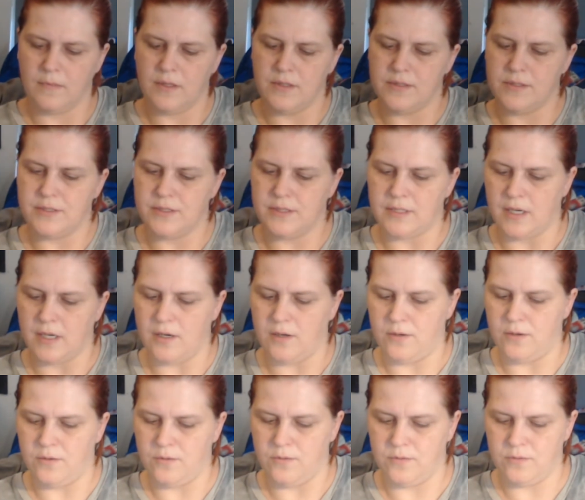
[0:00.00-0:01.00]

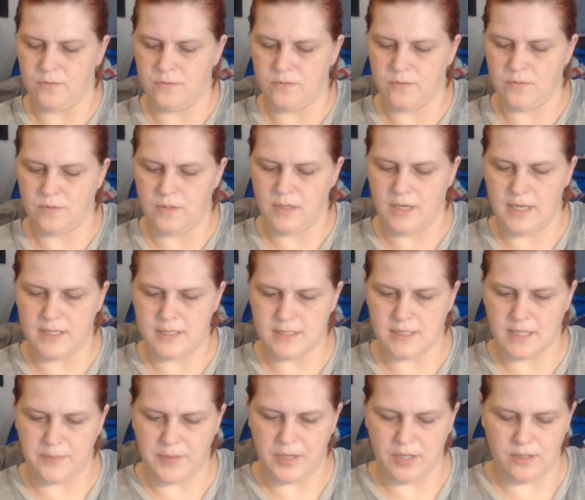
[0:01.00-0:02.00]
So it's
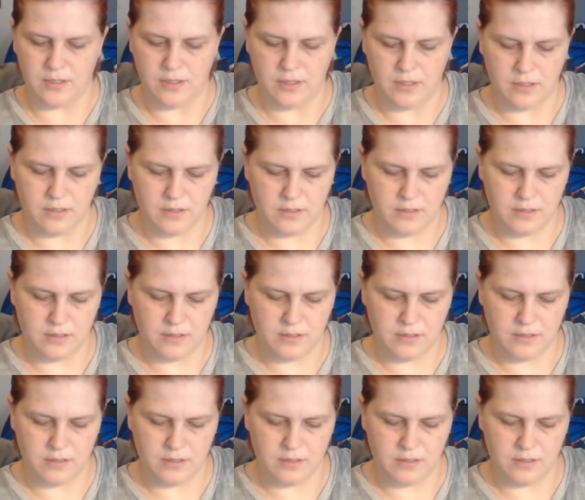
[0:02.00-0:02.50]
coming along.